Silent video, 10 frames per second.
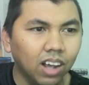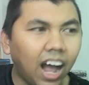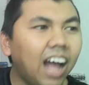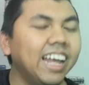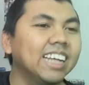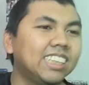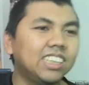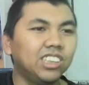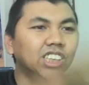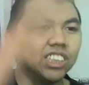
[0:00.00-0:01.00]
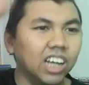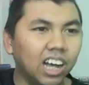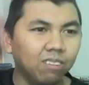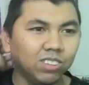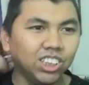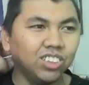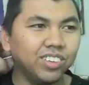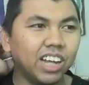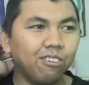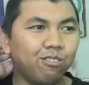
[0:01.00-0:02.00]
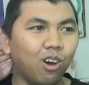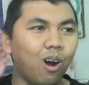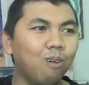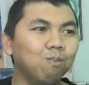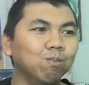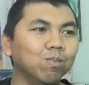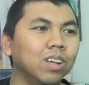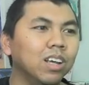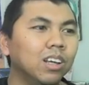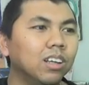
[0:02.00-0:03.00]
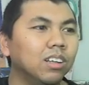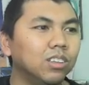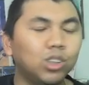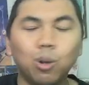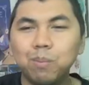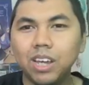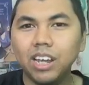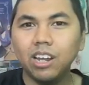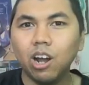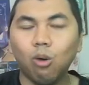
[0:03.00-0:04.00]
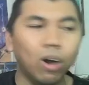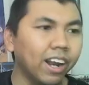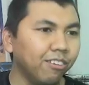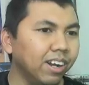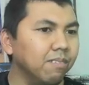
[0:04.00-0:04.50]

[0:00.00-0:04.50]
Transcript: yes, she's Shizuka from Zombie 100.